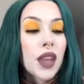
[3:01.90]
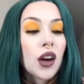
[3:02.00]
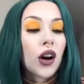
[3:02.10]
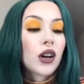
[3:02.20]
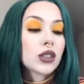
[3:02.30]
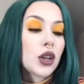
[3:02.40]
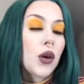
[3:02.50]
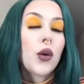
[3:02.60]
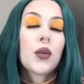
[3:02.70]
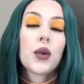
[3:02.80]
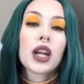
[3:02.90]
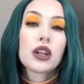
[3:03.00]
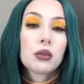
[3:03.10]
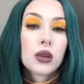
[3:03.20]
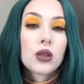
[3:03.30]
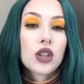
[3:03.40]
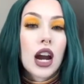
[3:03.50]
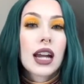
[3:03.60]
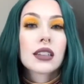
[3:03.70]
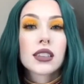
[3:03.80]
Also, when you're blow
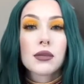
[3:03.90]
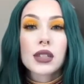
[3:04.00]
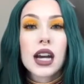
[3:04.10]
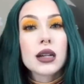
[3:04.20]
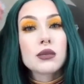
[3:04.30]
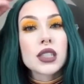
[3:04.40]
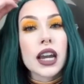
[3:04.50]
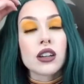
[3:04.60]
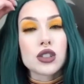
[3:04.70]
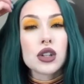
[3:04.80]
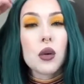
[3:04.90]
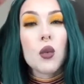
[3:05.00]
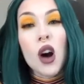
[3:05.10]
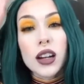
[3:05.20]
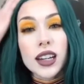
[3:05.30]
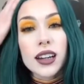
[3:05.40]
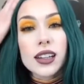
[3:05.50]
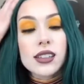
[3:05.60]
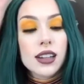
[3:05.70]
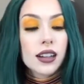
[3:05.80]
drying, sometimes hairs you don't want can
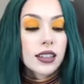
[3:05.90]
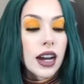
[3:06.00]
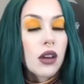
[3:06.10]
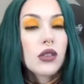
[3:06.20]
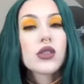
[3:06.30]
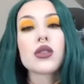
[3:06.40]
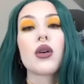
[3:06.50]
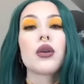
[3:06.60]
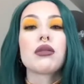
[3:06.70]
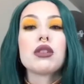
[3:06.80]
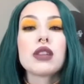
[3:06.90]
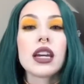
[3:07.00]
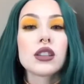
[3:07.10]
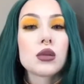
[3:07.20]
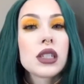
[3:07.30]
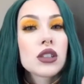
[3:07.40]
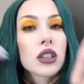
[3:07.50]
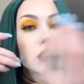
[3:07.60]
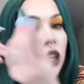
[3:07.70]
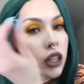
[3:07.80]
get stuck down. So if you take
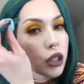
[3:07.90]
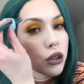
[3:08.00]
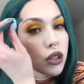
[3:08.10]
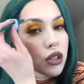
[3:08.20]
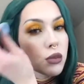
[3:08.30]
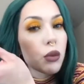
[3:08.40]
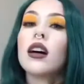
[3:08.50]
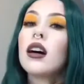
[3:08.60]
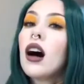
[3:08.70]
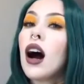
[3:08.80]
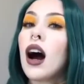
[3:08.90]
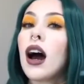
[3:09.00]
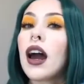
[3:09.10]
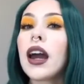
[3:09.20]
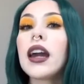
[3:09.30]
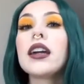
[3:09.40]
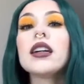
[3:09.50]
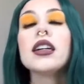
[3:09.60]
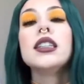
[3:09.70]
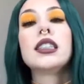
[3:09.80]
tweezers, you can just pull. I
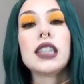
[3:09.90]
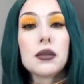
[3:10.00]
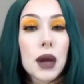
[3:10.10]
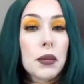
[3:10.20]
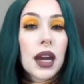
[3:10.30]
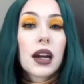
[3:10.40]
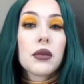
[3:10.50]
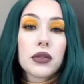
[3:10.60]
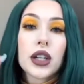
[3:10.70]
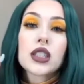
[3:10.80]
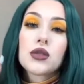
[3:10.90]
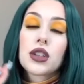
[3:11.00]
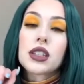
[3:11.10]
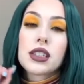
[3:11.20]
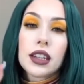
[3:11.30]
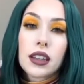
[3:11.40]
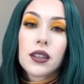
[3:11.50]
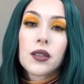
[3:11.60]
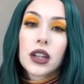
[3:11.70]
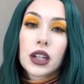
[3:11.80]
did my makeup first for the sake of the
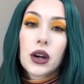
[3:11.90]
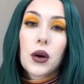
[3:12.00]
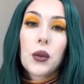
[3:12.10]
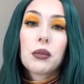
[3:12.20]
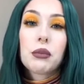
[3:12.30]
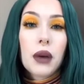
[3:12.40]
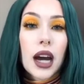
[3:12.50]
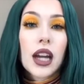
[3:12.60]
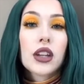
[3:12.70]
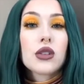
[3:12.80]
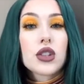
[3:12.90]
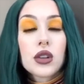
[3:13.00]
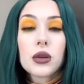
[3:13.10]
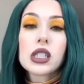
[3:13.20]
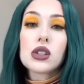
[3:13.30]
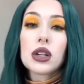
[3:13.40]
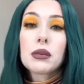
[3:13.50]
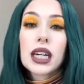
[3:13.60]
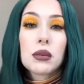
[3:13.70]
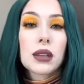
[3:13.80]
video, but you should always do your
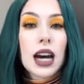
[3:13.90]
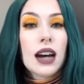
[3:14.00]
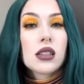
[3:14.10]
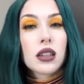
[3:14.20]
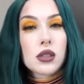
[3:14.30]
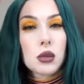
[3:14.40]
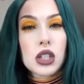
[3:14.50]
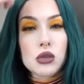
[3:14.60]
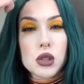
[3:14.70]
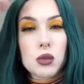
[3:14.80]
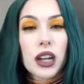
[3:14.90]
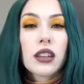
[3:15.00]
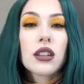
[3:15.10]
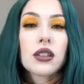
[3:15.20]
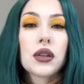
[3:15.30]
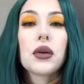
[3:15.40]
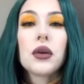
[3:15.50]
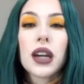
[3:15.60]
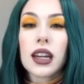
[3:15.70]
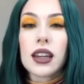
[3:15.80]
makeup last because when you spray the glue,
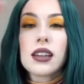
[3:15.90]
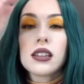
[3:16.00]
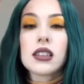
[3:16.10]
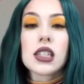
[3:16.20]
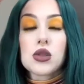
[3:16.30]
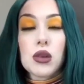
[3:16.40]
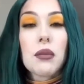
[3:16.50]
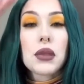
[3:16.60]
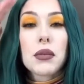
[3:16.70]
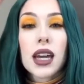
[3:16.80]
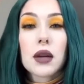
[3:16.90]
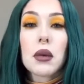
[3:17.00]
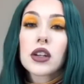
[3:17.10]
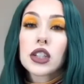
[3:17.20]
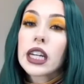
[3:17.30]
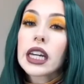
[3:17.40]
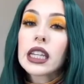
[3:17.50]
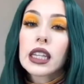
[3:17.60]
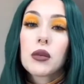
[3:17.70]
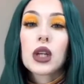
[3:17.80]
it can disrupt the makeup underneath,
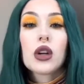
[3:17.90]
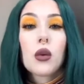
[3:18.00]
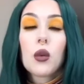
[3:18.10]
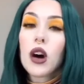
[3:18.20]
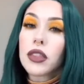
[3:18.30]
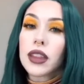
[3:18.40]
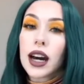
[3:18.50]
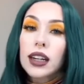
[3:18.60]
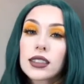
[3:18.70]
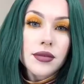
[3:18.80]
and we don't want that.